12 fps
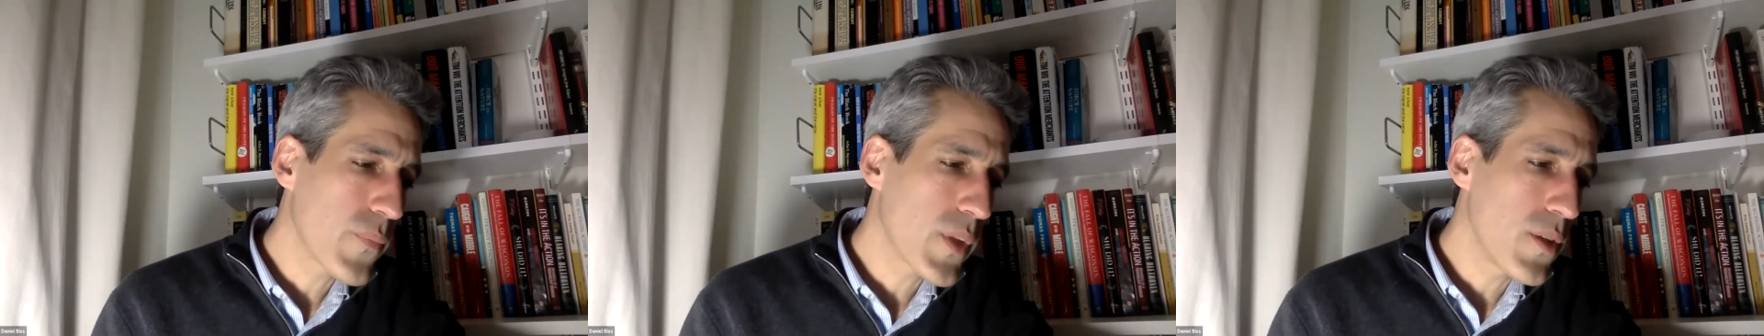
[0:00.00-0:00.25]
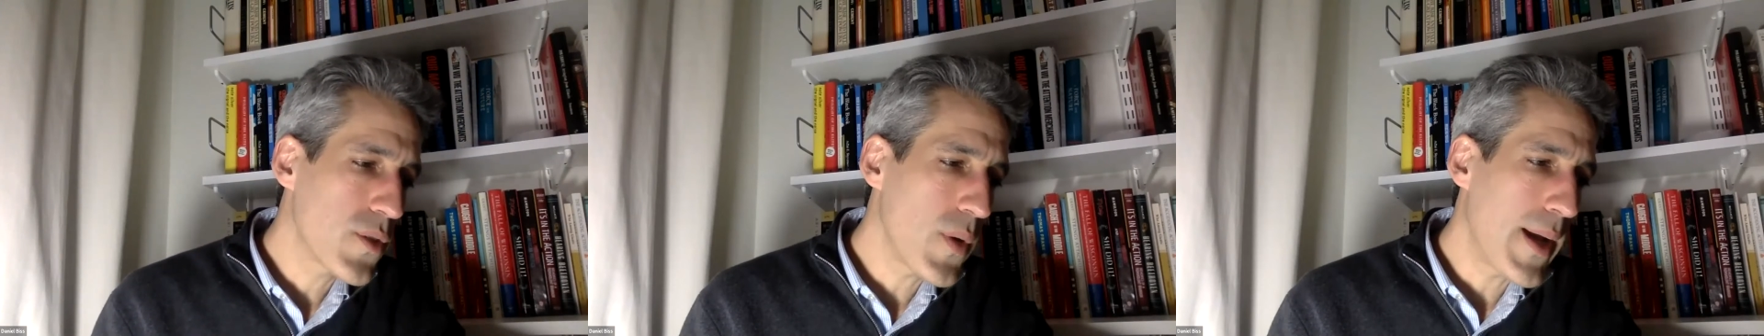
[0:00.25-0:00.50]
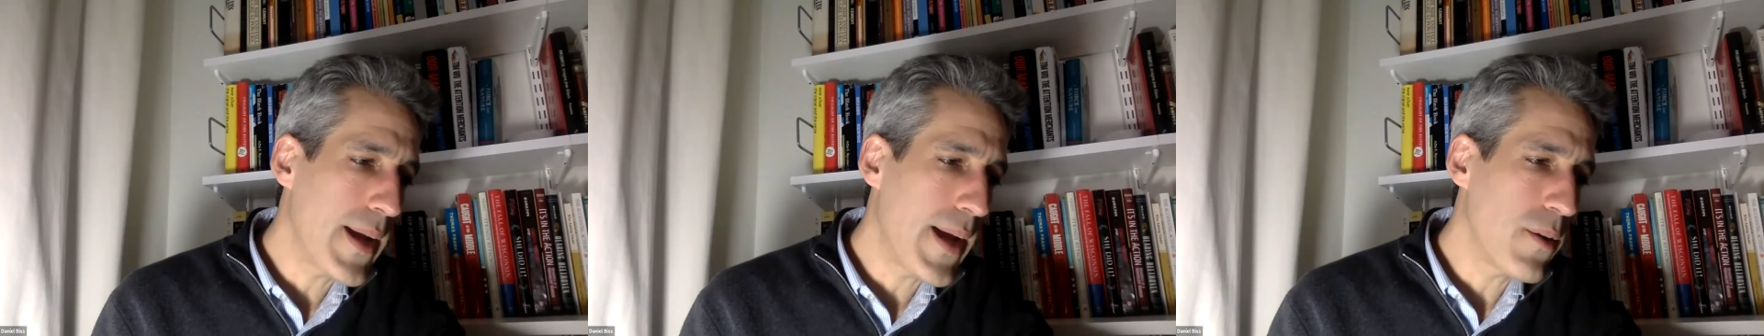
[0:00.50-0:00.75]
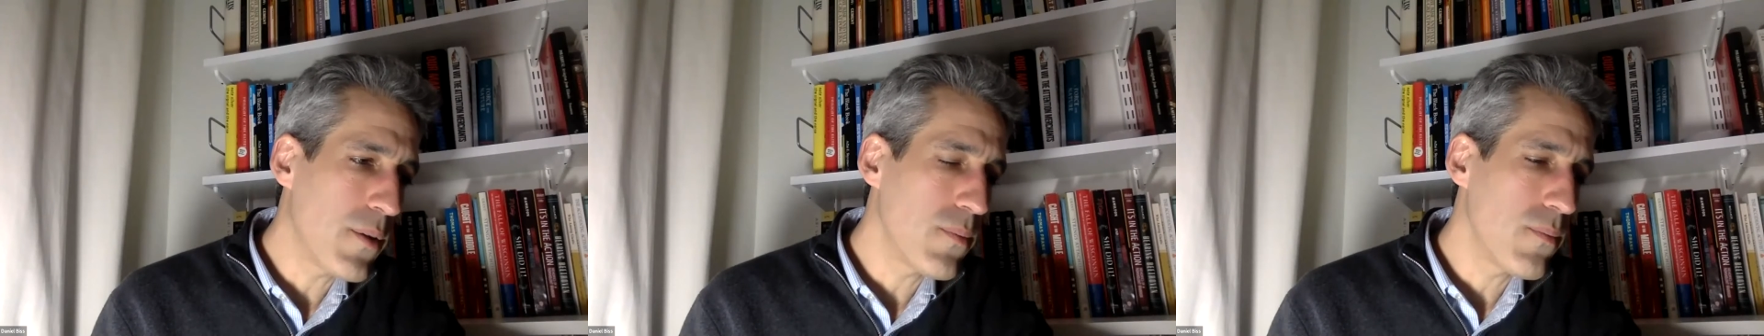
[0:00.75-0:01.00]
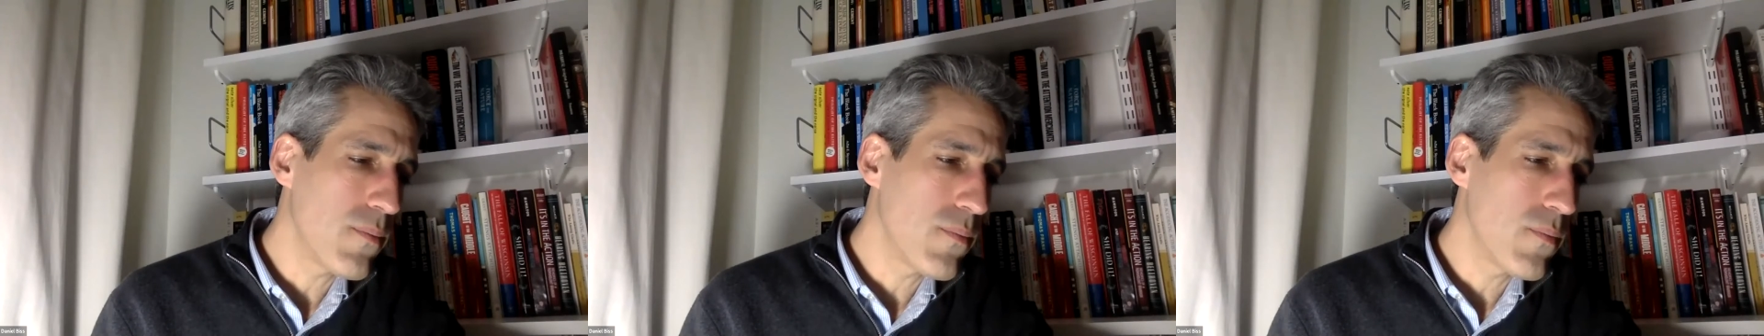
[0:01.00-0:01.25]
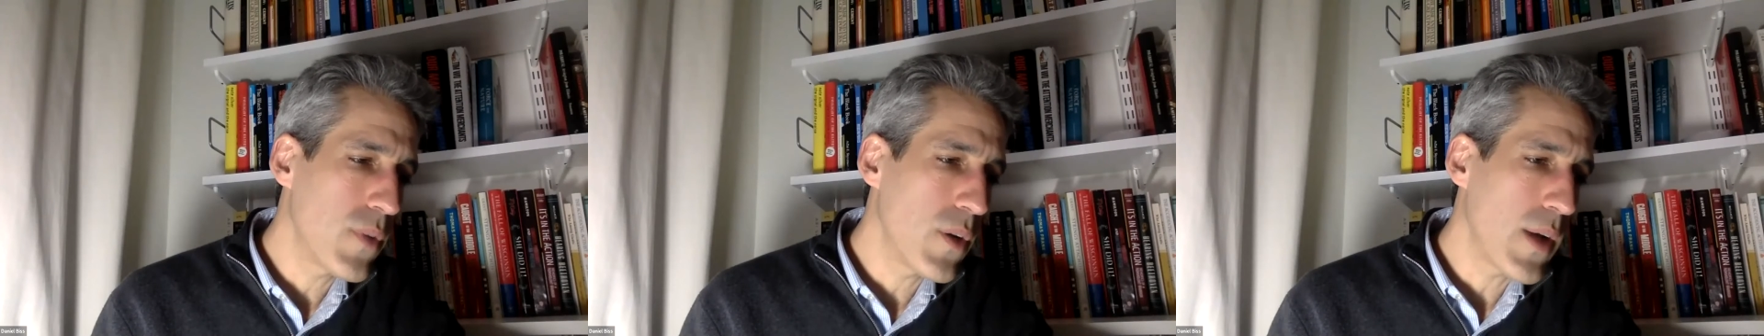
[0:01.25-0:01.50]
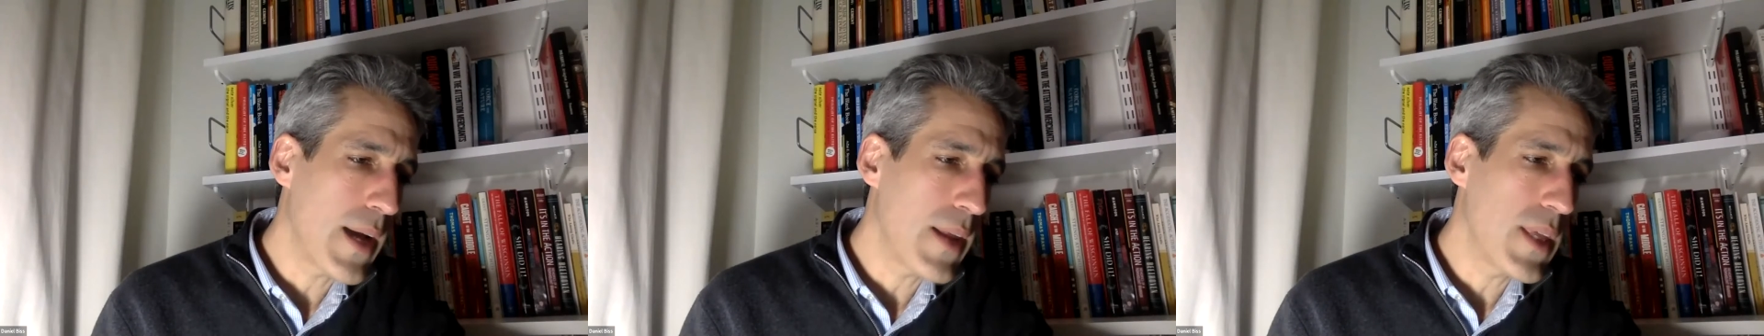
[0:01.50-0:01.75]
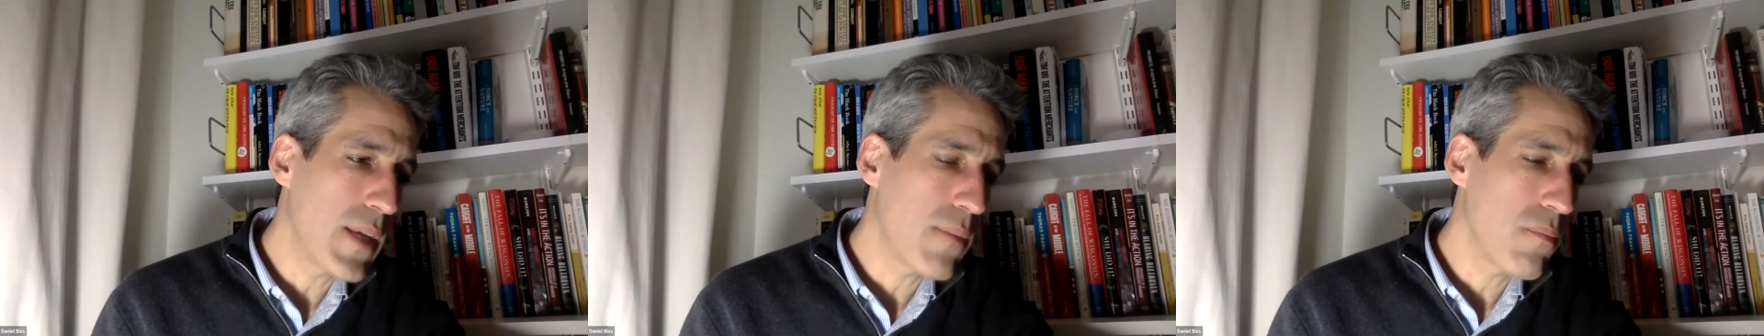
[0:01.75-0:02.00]
So I don't, I
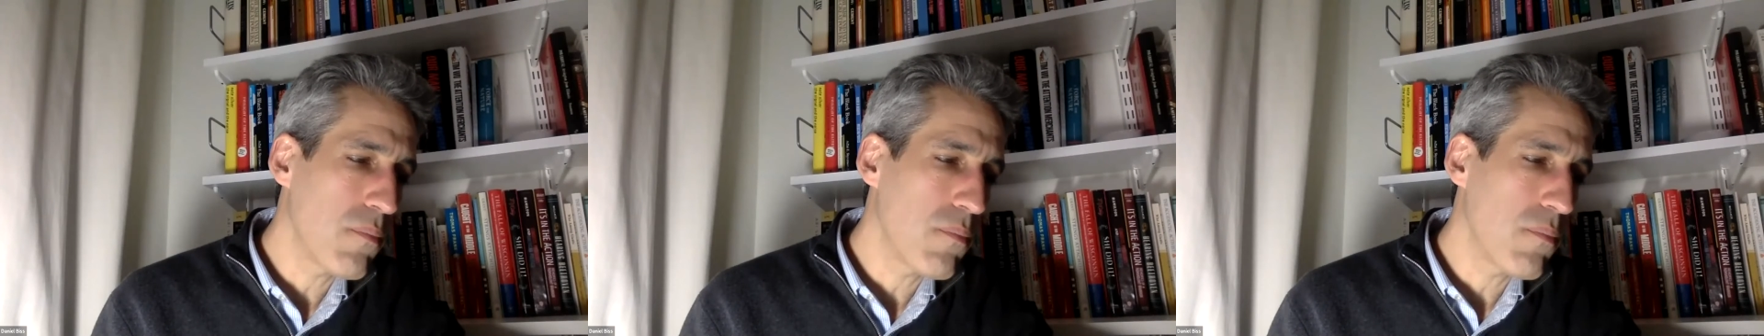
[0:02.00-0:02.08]
think,